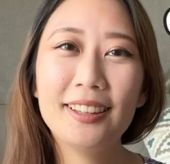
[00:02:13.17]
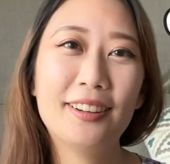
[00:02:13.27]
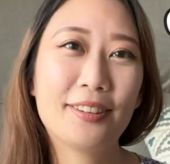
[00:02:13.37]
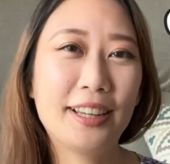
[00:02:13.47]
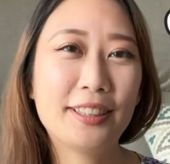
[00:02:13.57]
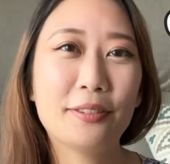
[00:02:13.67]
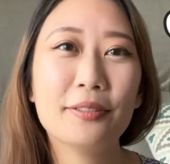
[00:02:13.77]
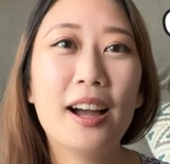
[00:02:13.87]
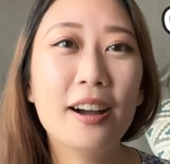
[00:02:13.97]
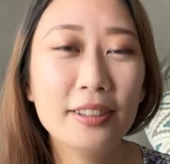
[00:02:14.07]
Okay, so
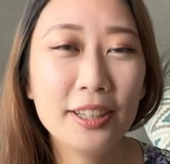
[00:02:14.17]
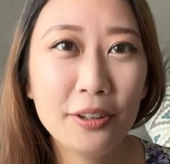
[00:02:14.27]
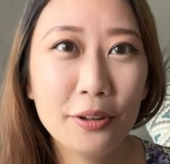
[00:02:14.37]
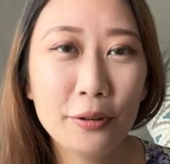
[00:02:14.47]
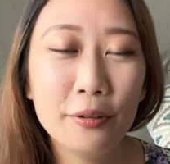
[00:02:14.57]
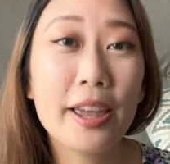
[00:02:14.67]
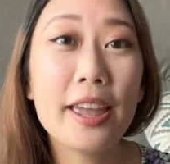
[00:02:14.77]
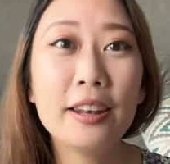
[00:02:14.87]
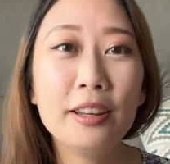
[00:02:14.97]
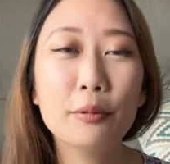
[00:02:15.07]
not only you,
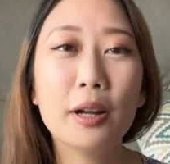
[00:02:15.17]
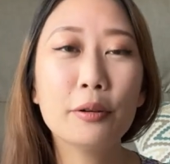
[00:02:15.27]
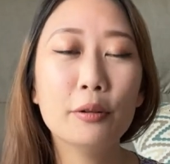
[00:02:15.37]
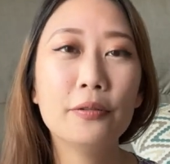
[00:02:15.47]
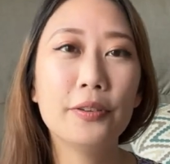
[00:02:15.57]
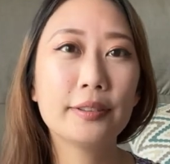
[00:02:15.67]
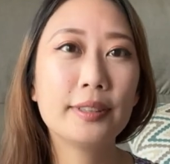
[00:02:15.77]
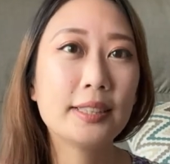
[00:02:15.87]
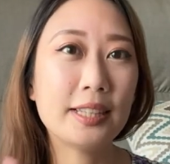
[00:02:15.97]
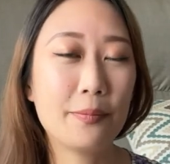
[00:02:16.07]
anyone who feels
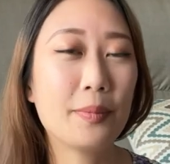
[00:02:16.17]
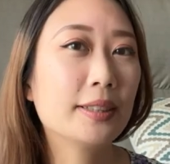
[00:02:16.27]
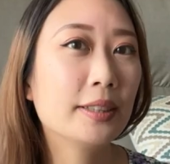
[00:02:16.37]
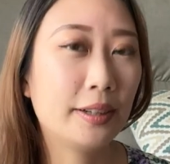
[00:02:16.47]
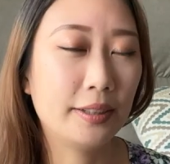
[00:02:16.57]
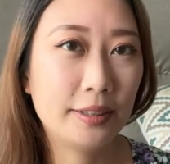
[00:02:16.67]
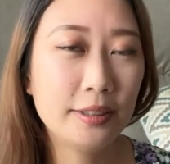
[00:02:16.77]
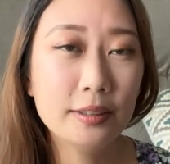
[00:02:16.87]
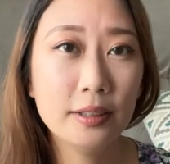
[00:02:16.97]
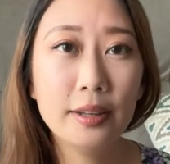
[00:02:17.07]
the same as
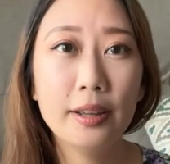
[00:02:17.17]
her,